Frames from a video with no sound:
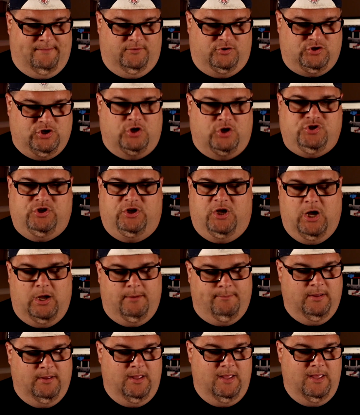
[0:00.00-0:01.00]
charging
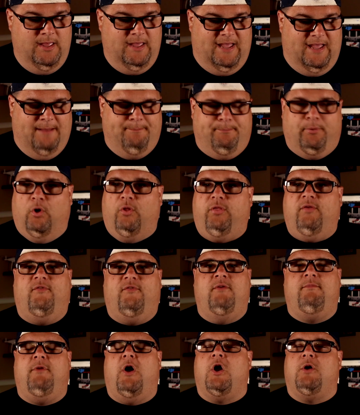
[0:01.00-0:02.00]
hub, and both of
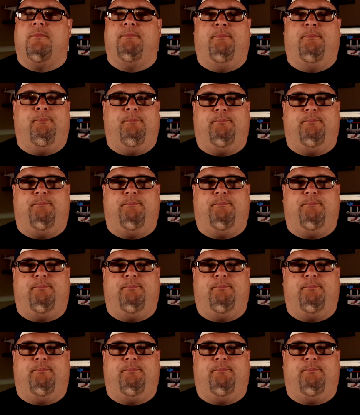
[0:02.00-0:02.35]
them are